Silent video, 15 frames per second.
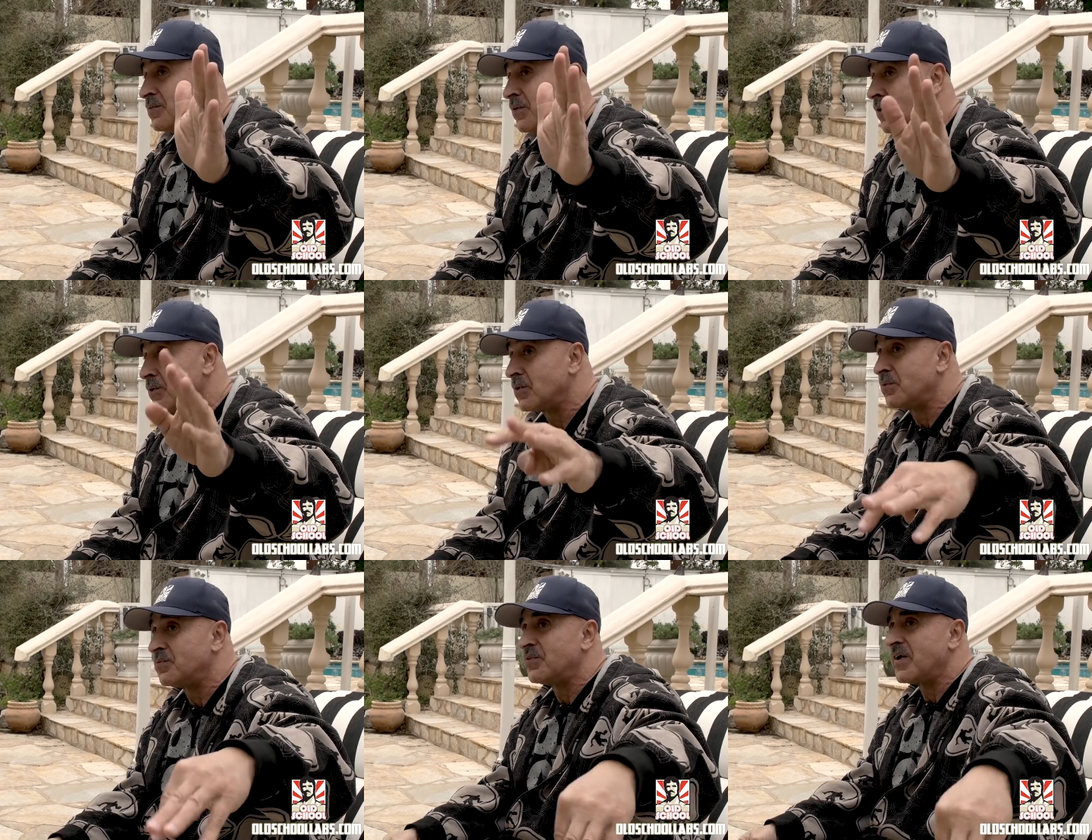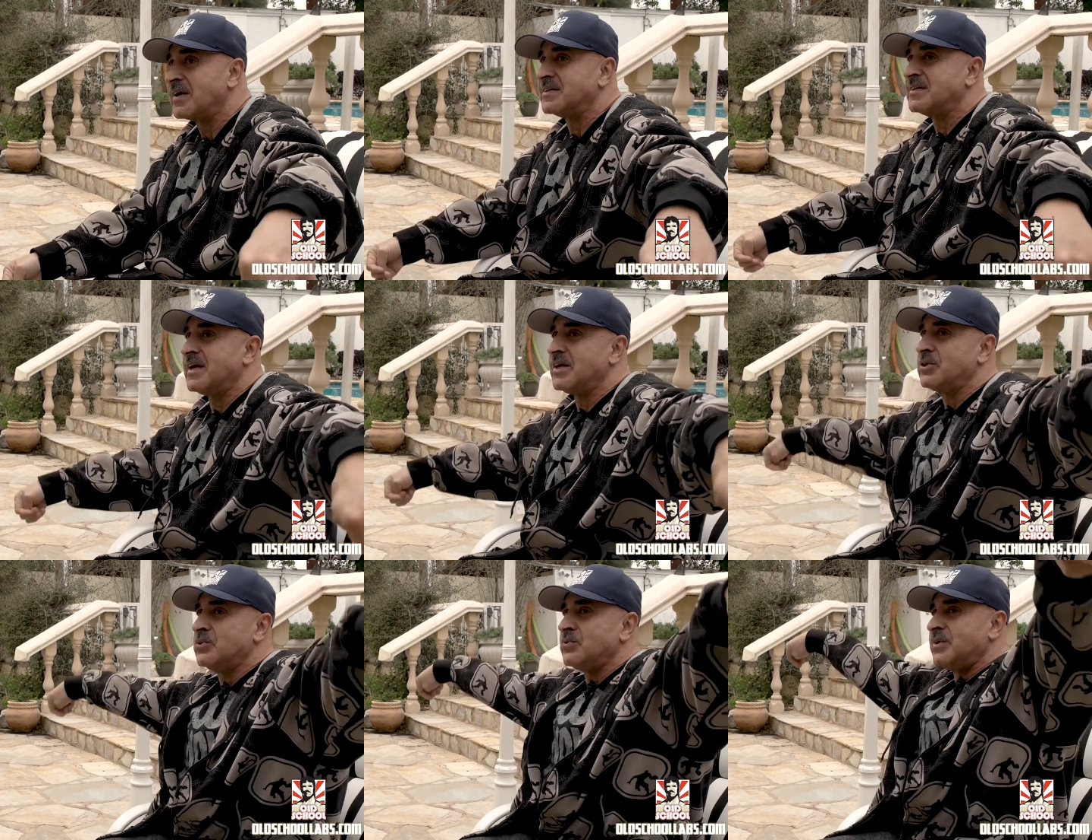photo of Frank
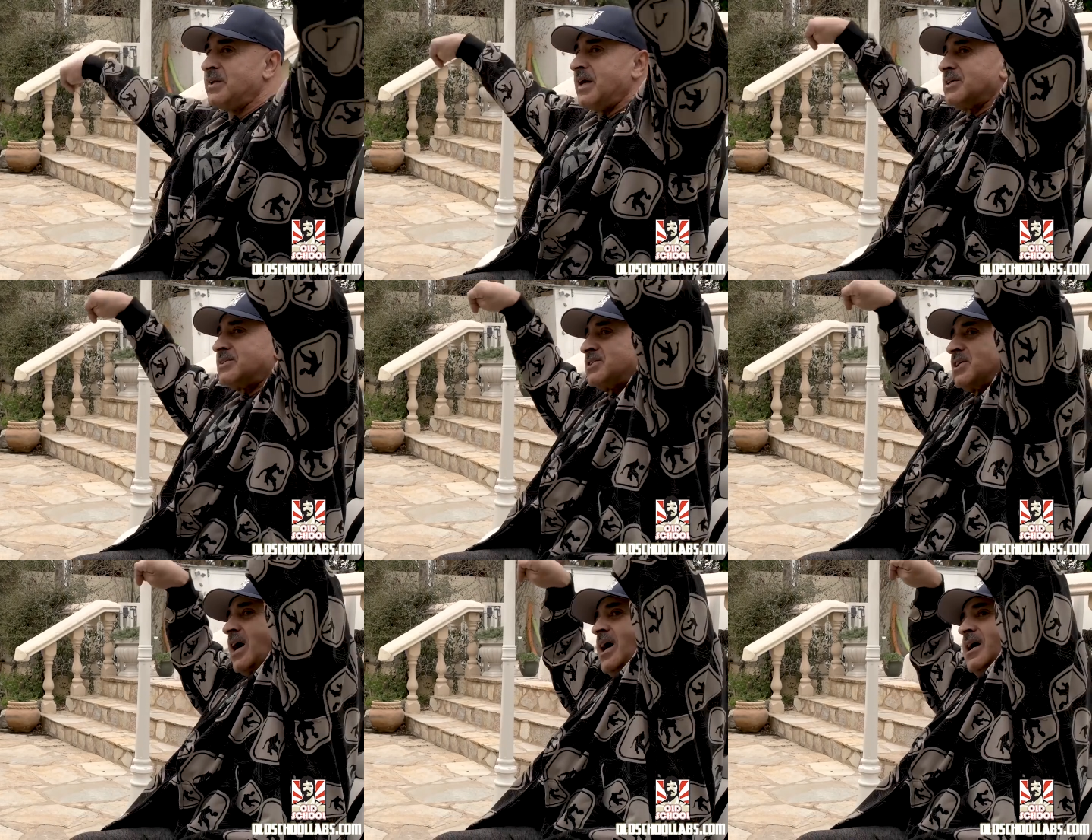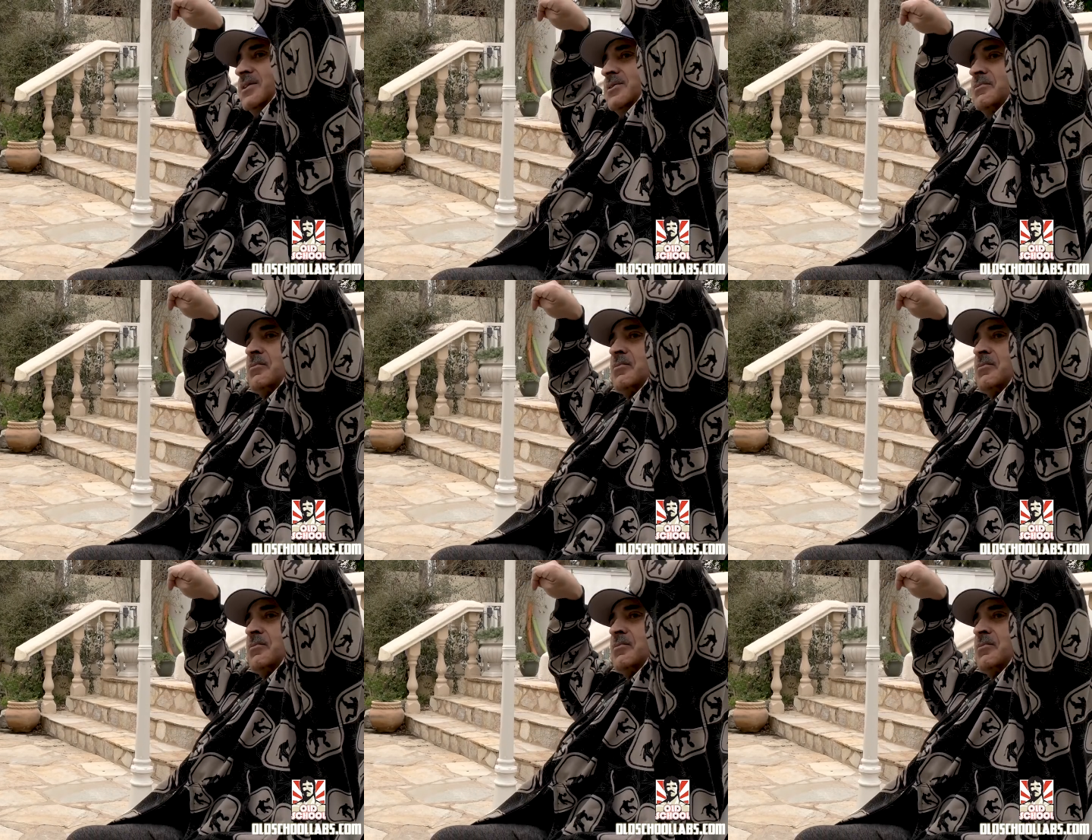Zane doing that shot.